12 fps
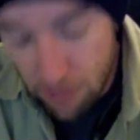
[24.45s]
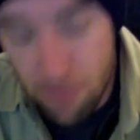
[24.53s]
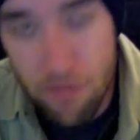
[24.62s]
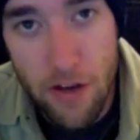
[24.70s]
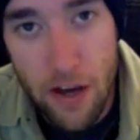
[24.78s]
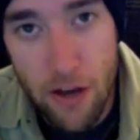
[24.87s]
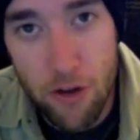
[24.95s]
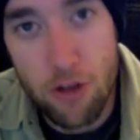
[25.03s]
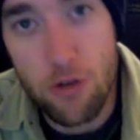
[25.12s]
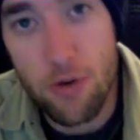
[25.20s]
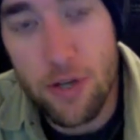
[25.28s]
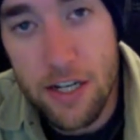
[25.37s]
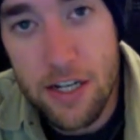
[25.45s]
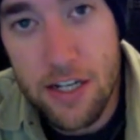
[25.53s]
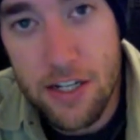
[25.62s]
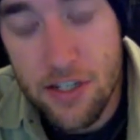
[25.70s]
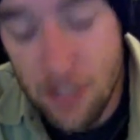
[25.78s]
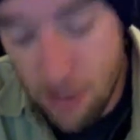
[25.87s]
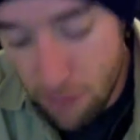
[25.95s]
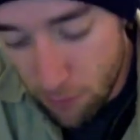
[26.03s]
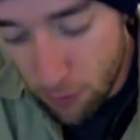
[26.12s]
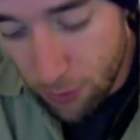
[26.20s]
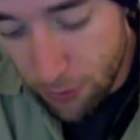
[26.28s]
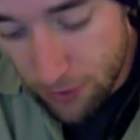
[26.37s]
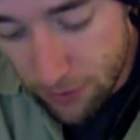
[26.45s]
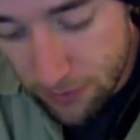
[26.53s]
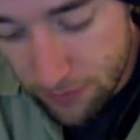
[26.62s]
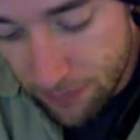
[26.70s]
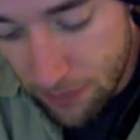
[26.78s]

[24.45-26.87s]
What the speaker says: value EDC folder.